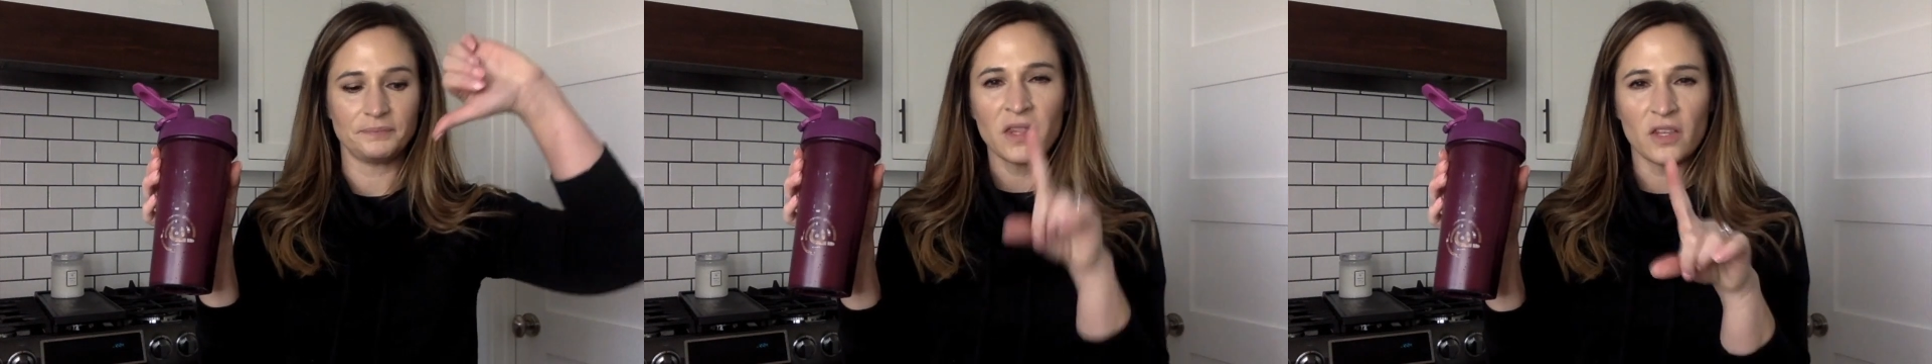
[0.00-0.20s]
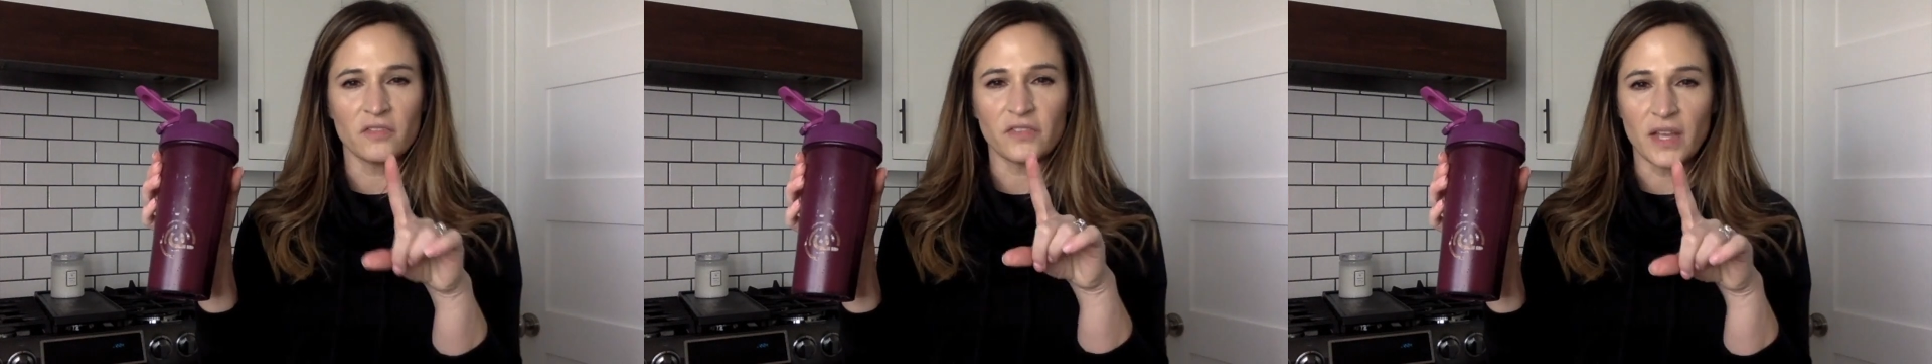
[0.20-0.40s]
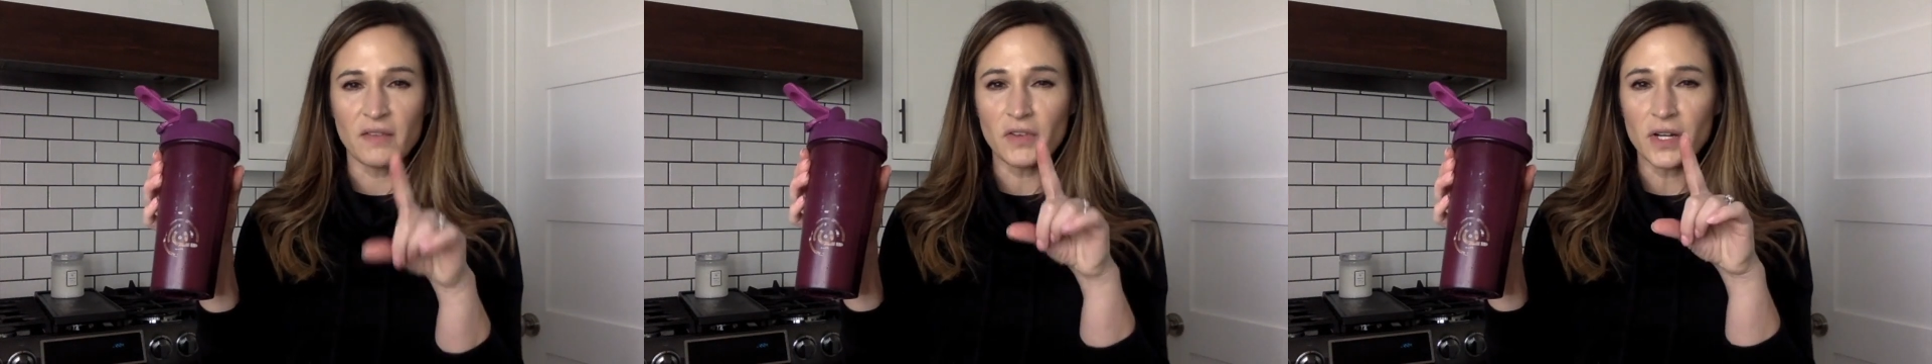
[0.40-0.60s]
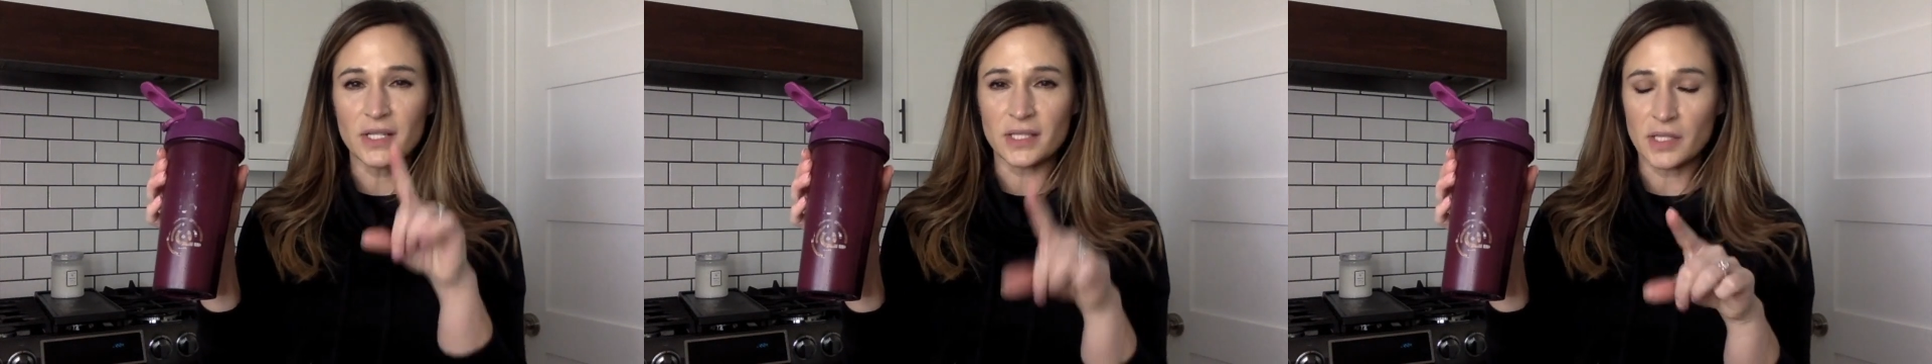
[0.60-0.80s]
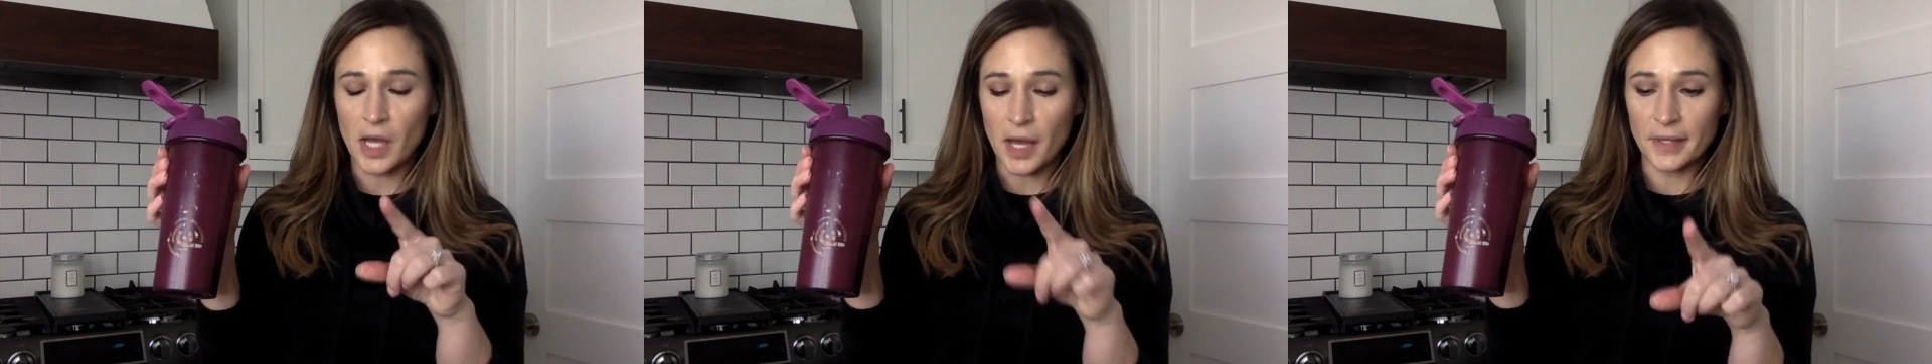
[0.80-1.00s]
The flavor
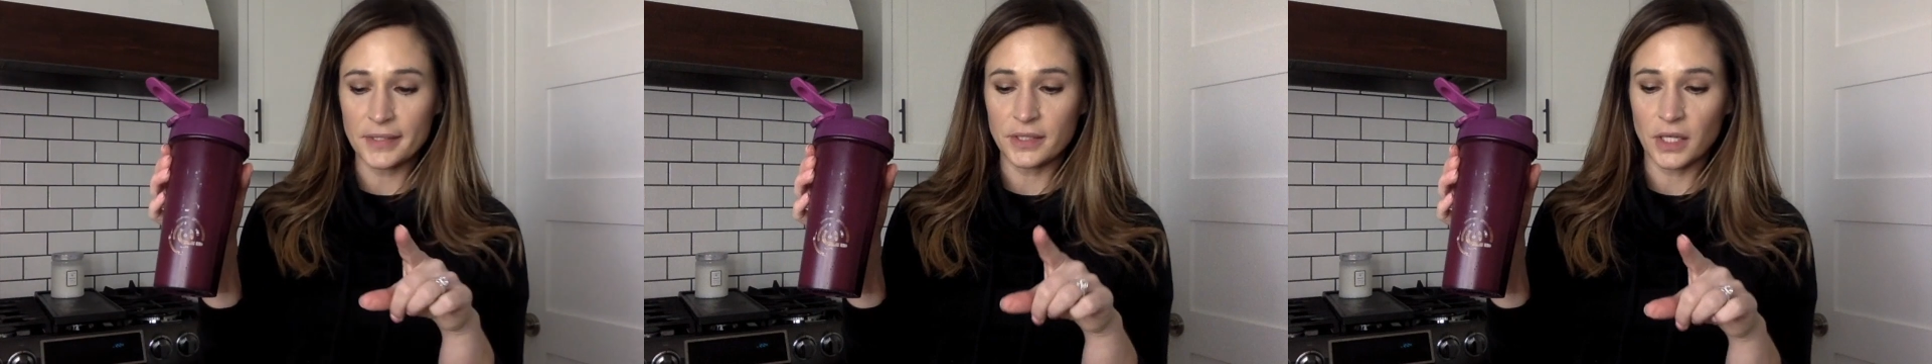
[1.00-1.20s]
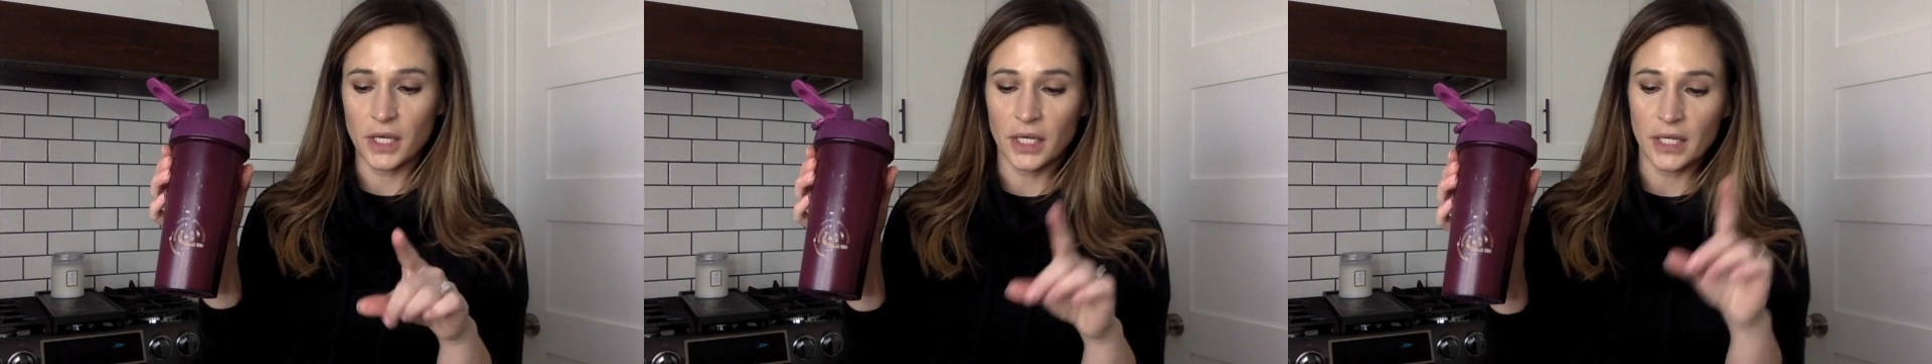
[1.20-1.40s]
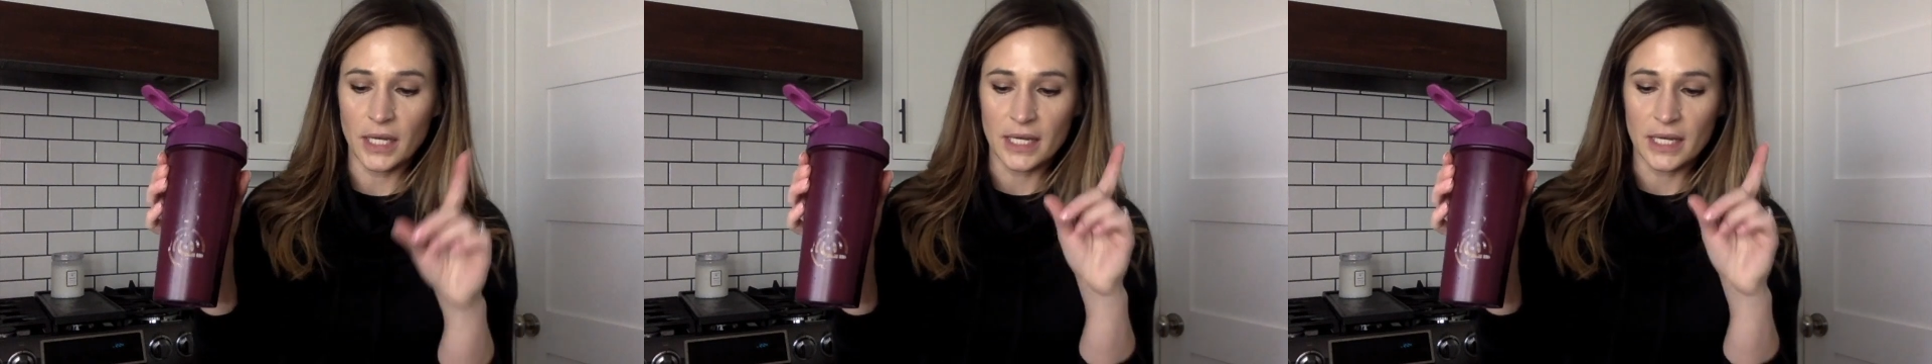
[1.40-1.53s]
is not as good